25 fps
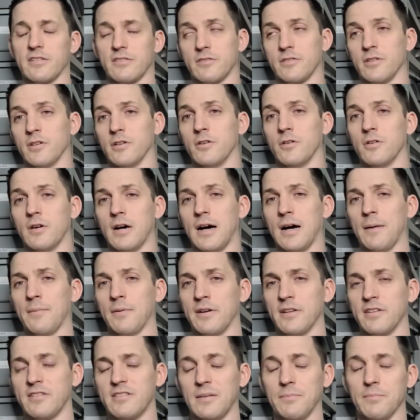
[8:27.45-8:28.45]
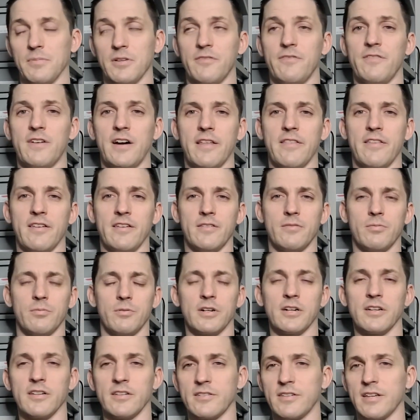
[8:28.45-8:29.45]
So I'm going to simplify this. We're
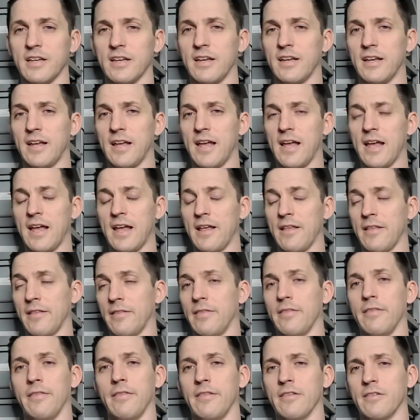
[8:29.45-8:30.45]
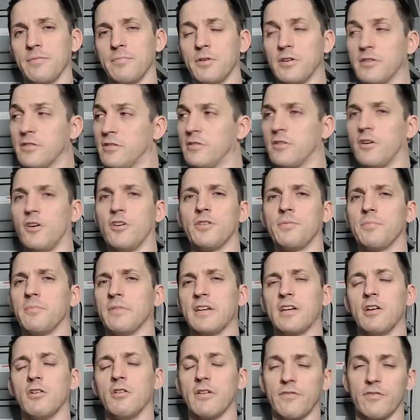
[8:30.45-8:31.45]
going to say, hey, this person's ultimately
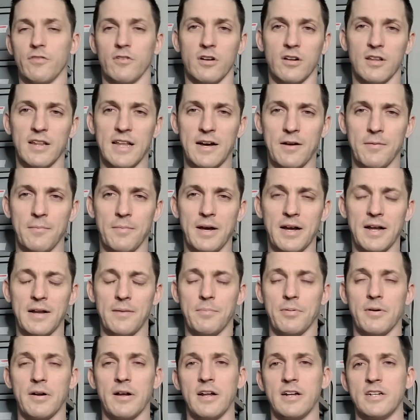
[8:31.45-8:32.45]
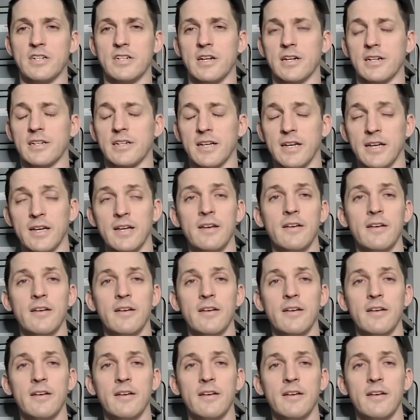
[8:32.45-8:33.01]
going for a clown pied project.